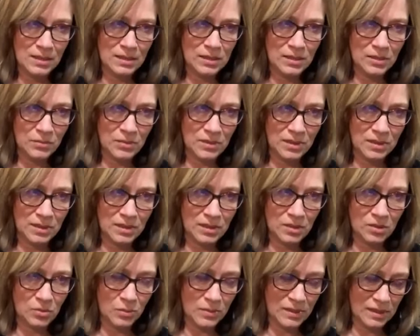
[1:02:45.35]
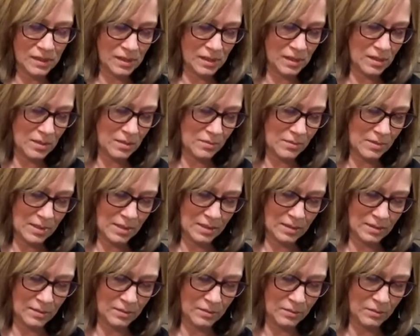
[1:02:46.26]
So we're going to twist it
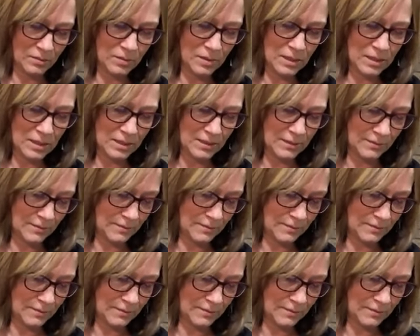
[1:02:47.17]
around.